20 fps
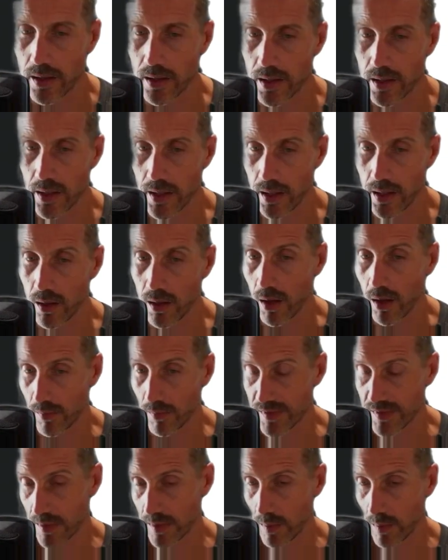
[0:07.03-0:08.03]
Here,
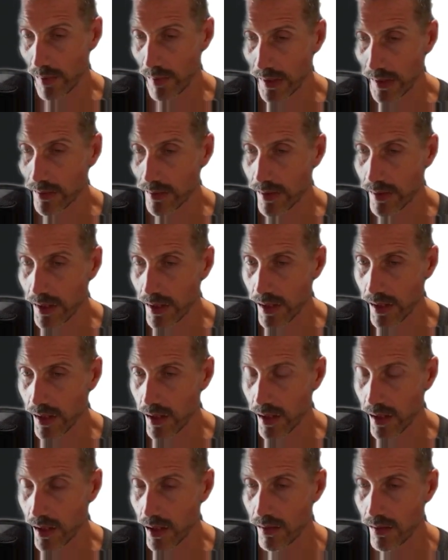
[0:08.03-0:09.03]
obviously, we're running
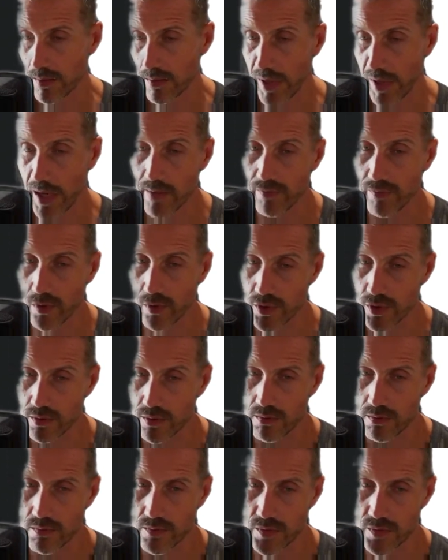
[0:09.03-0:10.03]
the paid version,
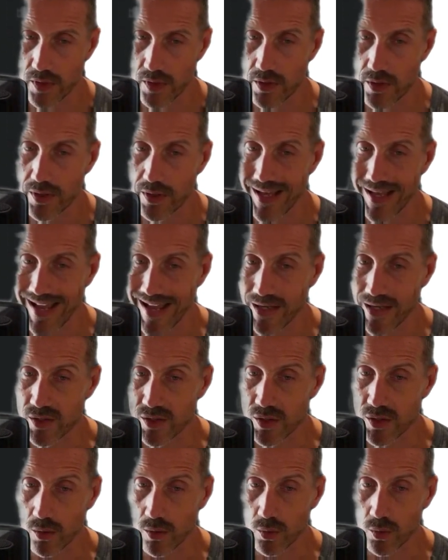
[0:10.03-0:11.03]
so you can
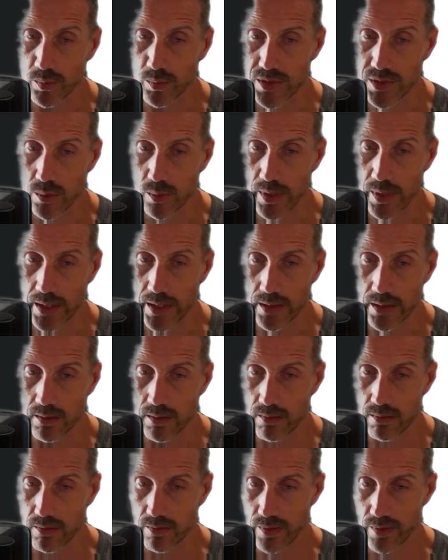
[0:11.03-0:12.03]
toggle between
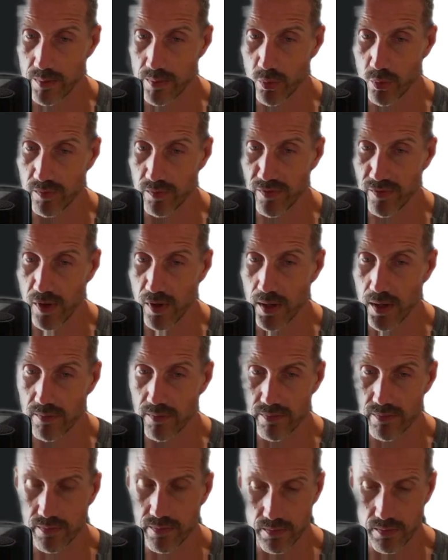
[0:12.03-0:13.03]
3.5
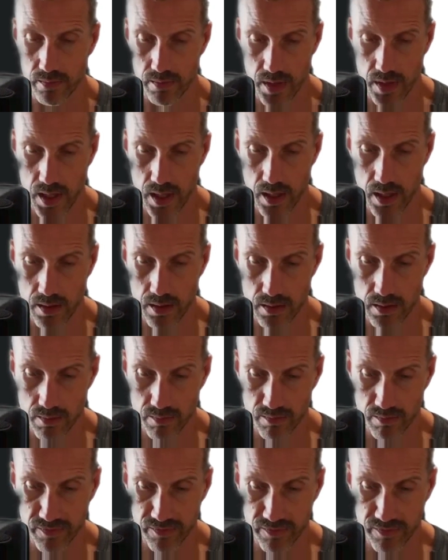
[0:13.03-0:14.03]
and
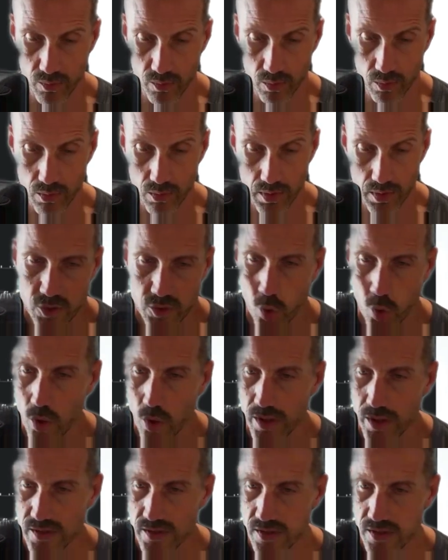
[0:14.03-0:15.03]
4. Talk
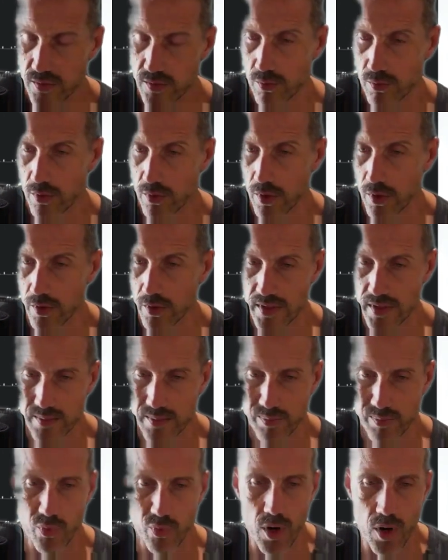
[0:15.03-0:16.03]
us through this
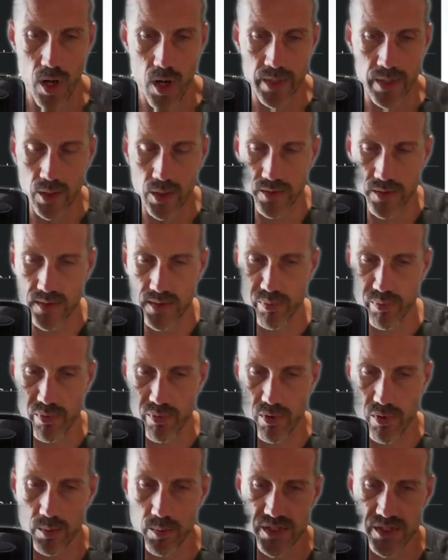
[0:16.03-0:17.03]
priming or this
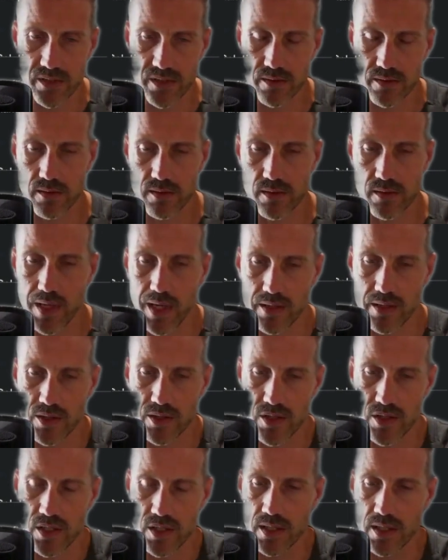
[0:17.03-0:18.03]
prompt
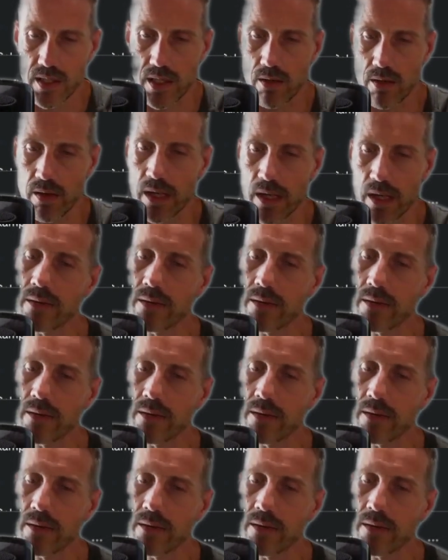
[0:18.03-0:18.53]
engineering and